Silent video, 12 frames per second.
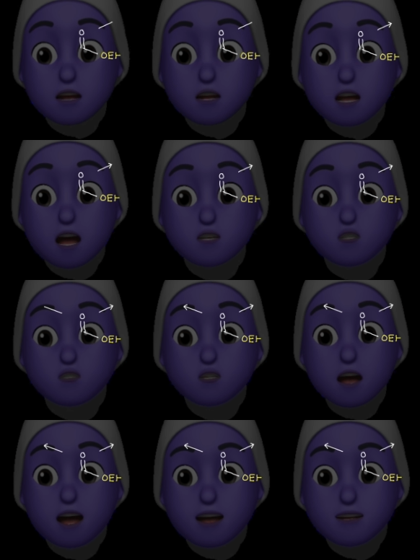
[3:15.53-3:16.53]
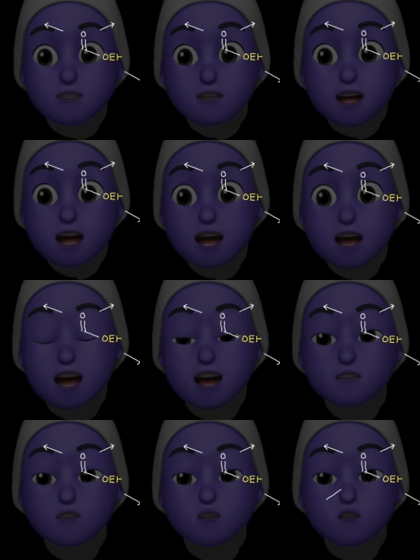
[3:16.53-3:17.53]
Let's react
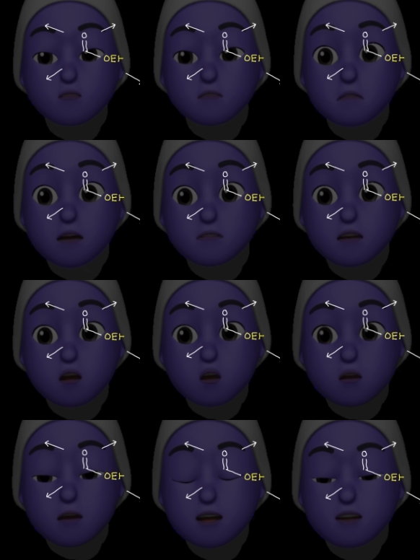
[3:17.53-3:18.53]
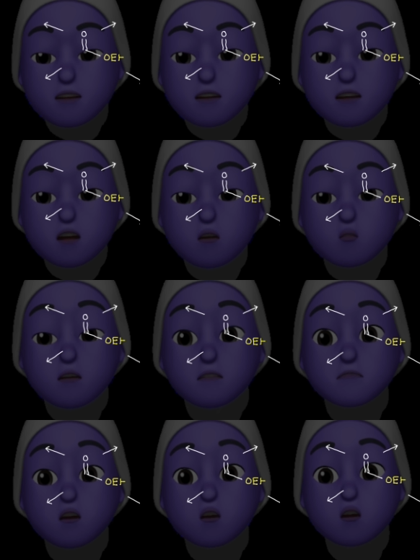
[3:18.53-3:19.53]
ethyl methanoate with
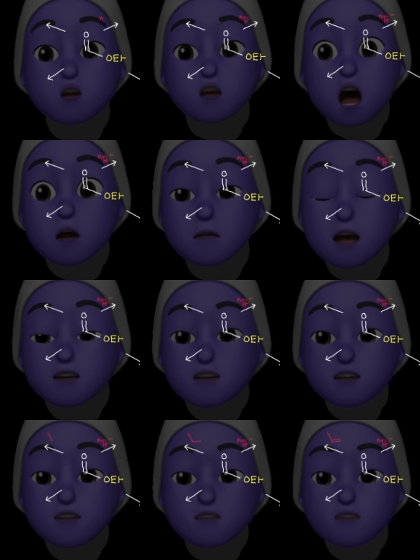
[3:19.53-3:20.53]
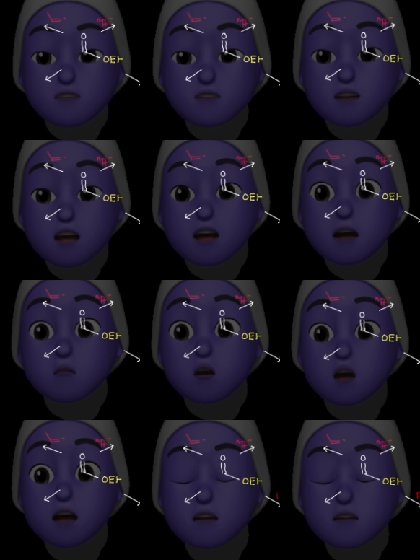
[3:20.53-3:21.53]
four carbanions and
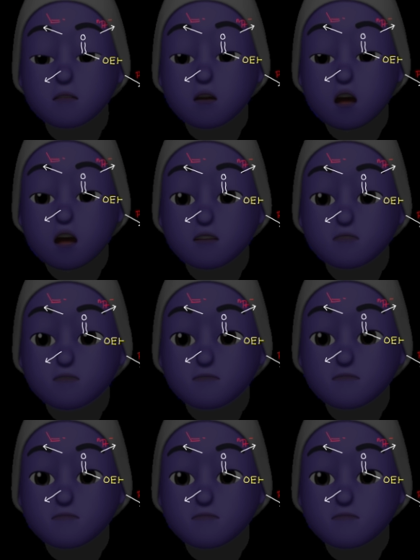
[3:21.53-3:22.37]
work out the products.